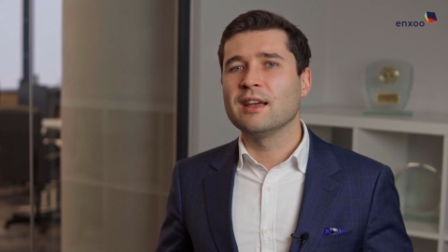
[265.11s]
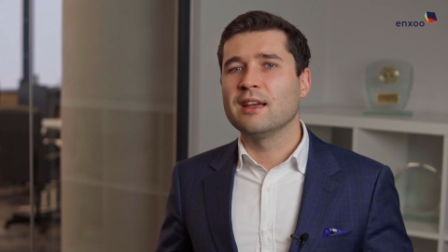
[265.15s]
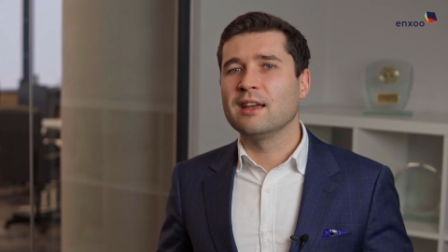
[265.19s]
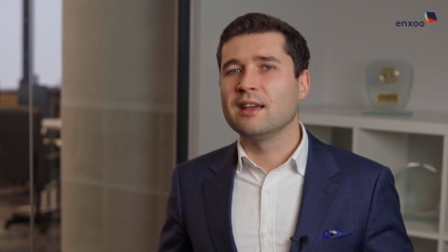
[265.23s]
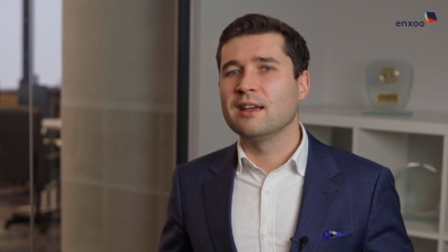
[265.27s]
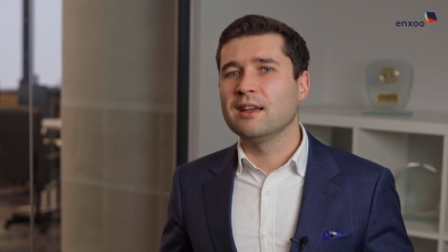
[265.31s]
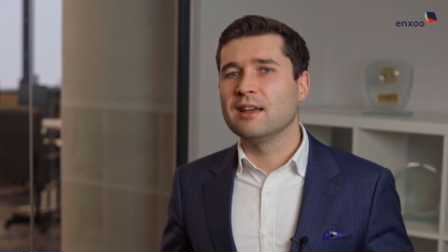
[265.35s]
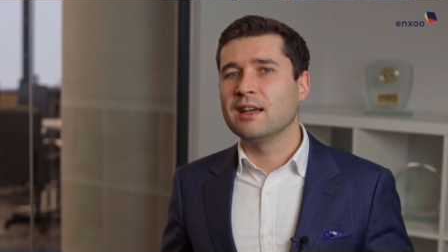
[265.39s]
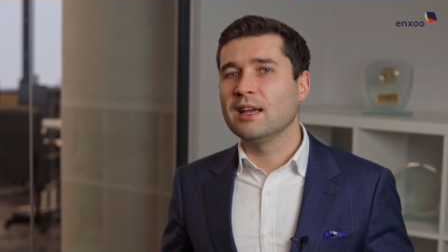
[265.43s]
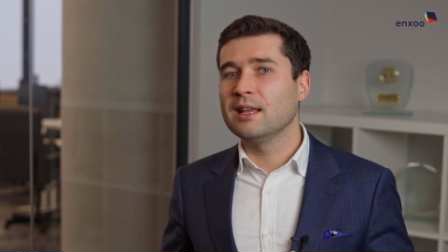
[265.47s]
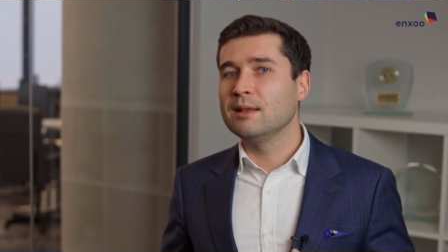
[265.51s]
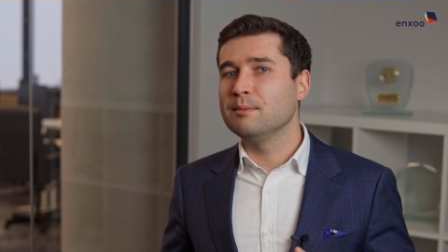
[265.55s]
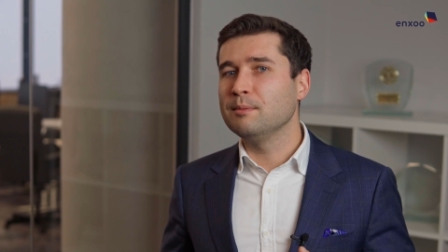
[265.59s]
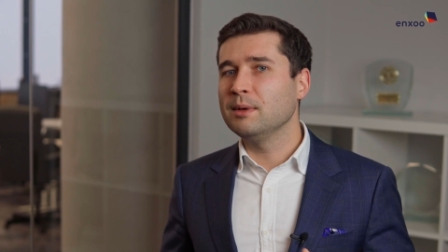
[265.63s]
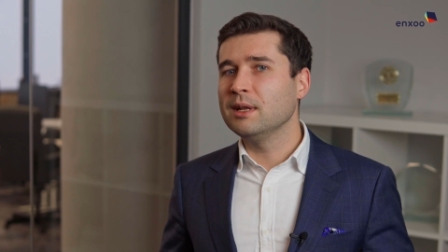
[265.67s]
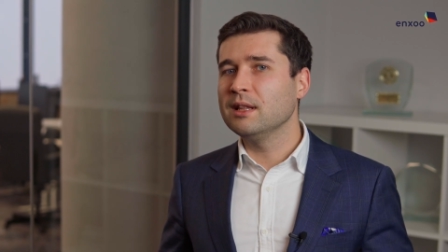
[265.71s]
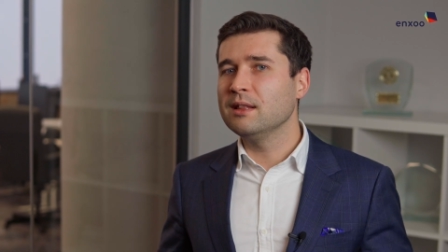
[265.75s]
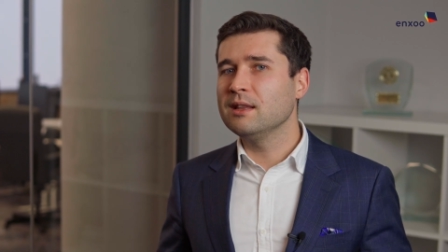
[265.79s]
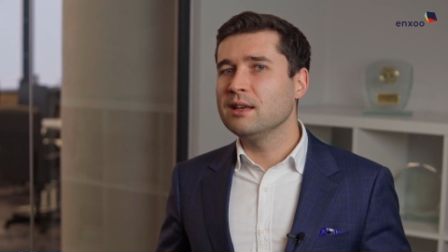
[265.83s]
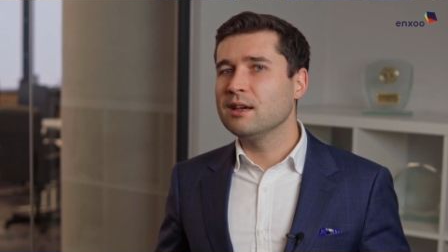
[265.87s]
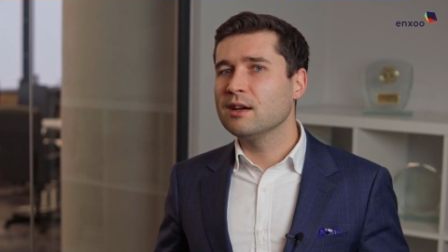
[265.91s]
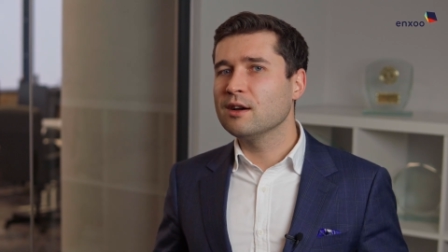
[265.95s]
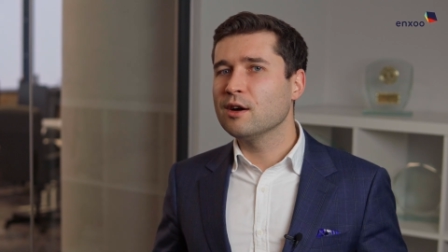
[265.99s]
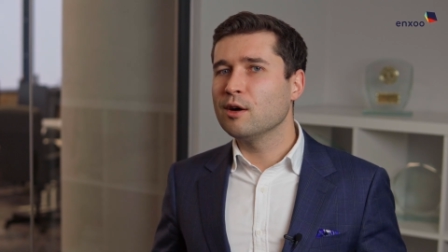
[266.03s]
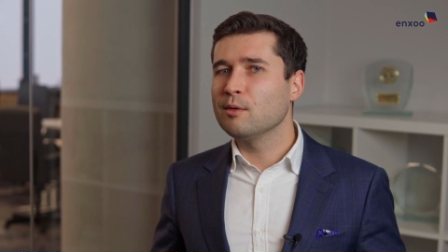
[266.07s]
and
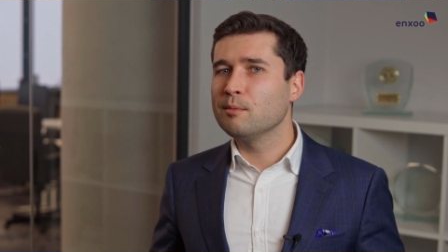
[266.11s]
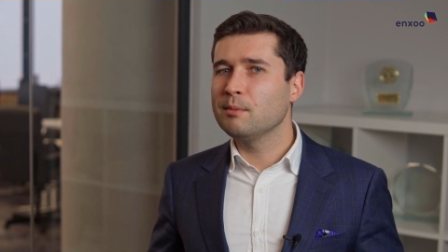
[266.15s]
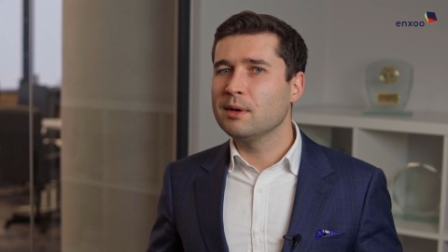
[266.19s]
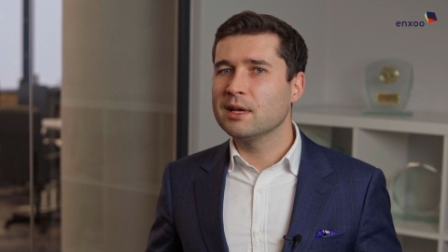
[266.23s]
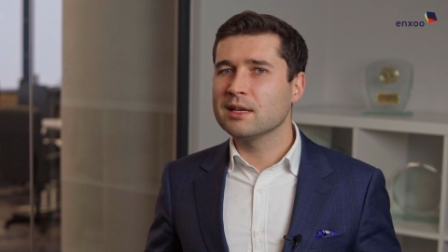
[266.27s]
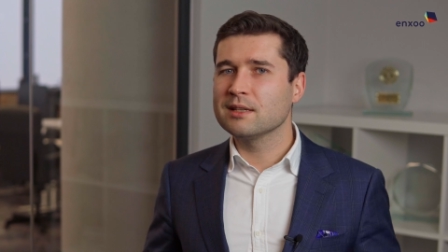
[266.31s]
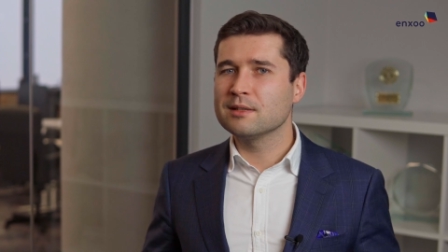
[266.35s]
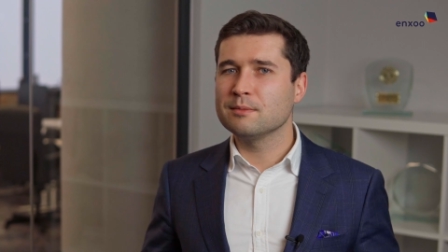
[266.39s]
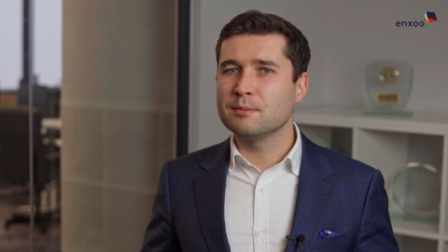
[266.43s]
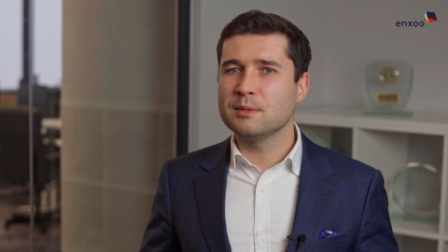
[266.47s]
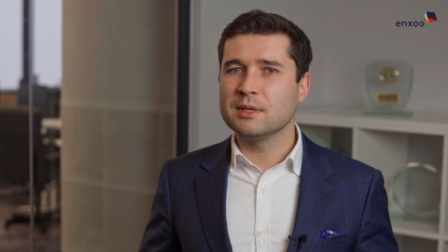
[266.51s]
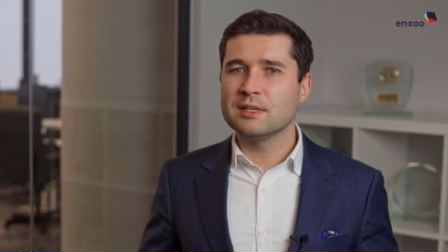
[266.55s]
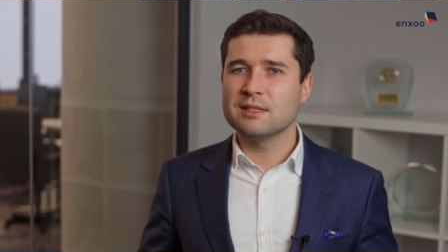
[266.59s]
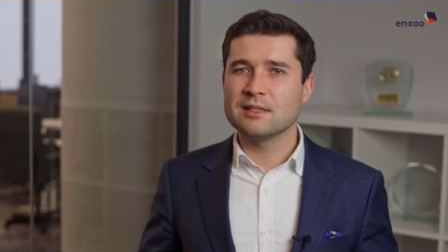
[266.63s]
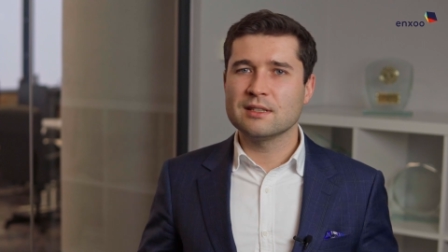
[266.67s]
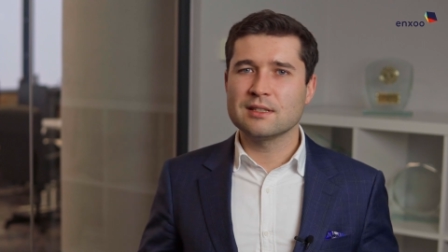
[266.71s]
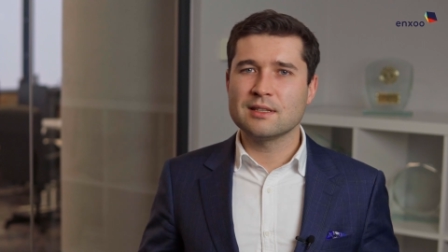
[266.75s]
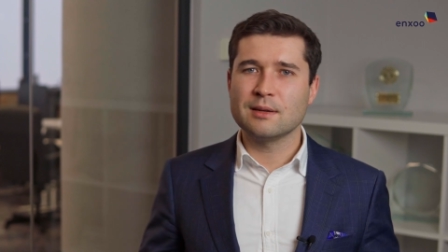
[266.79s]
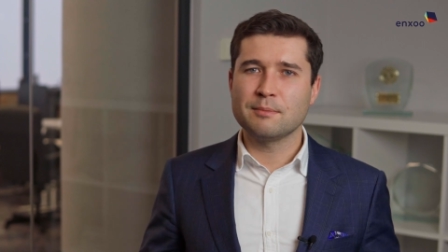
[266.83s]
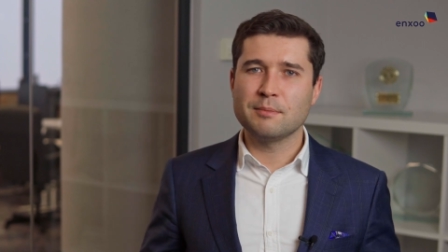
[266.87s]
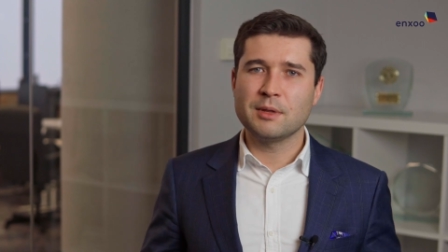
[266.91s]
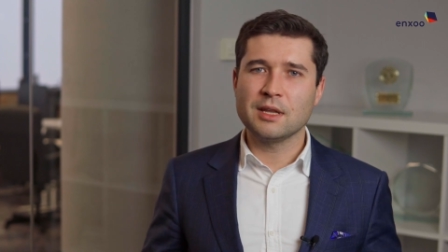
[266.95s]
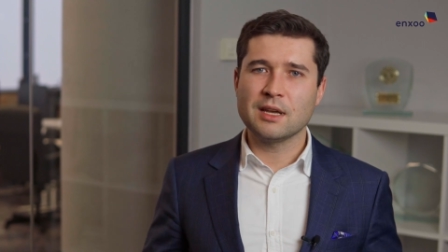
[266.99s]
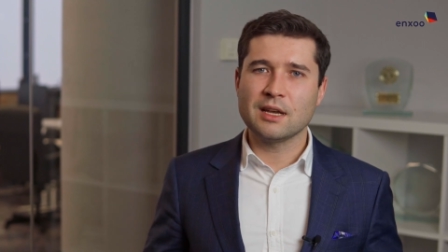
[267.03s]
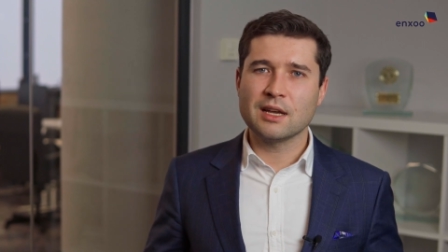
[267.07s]
building complex business
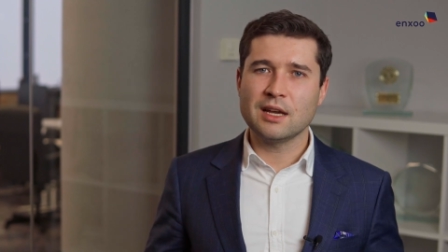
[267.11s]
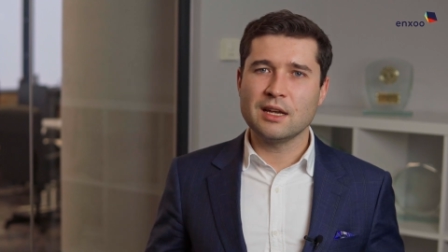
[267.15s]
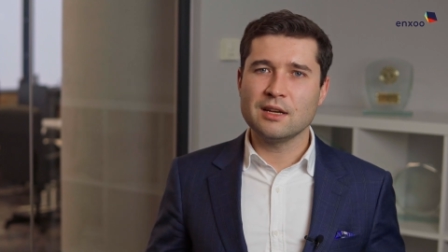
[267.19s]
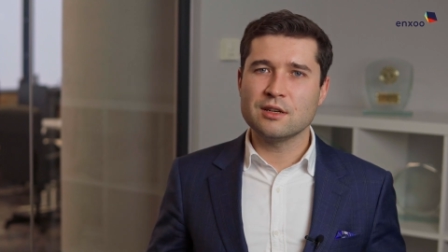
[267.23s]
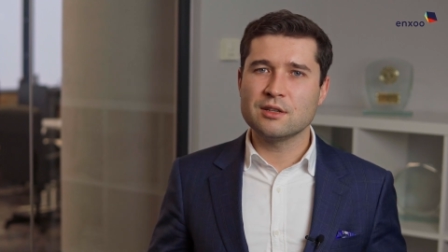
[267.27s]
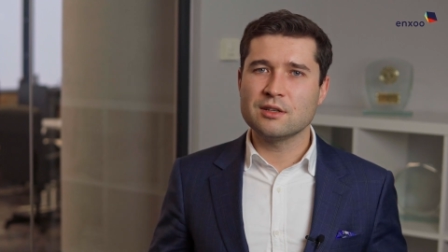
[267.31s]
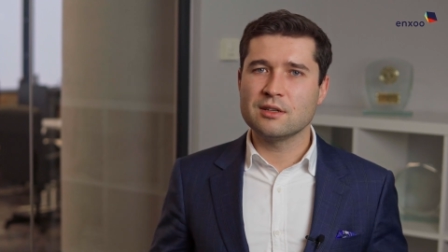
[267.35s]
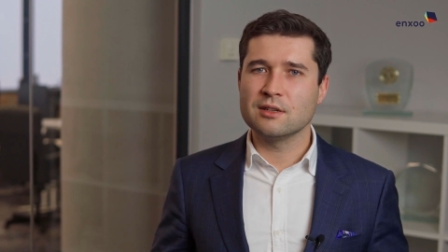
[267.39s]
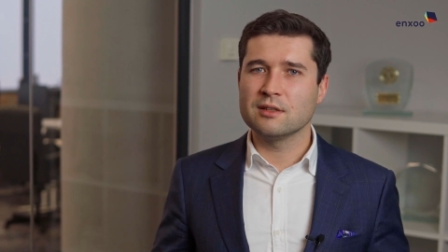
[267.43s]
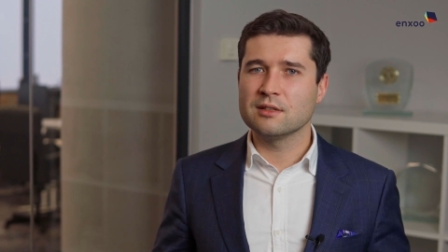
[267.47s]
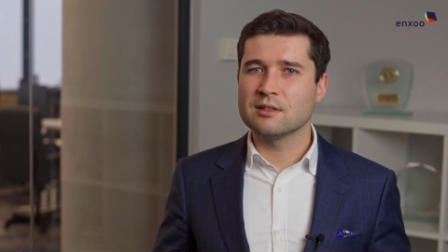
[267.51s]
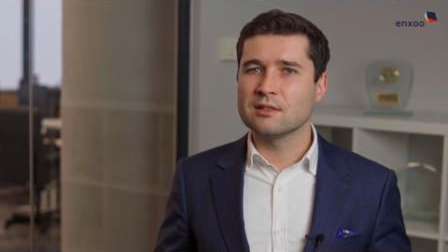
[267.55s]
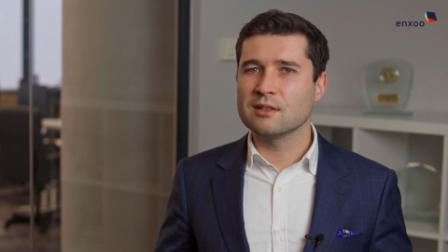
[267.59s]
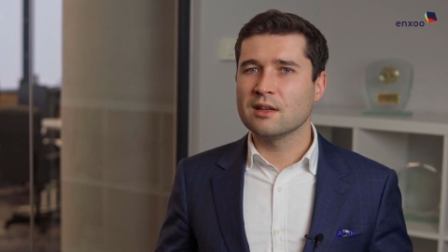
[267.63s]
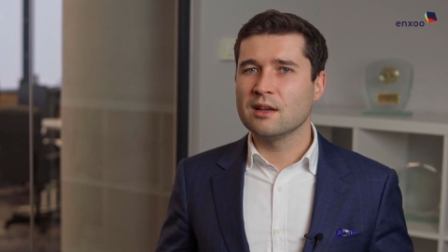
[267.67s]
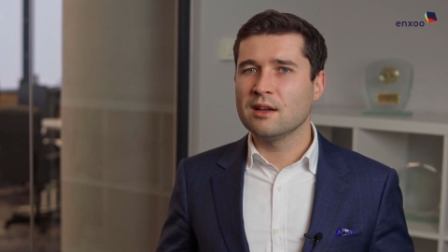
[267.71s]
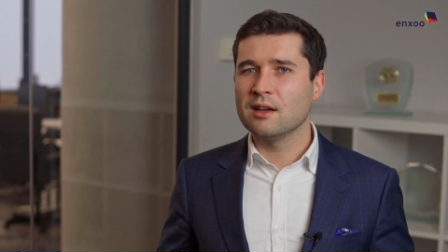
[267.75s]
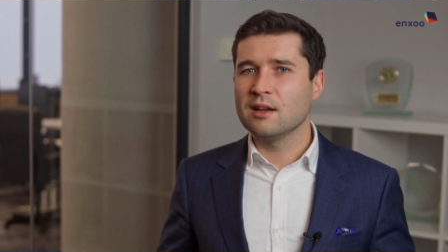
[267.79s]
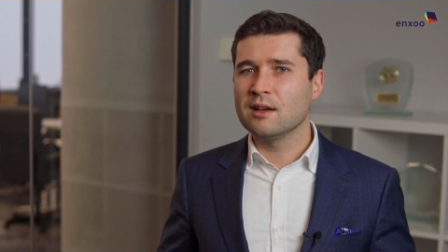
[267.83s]
applications,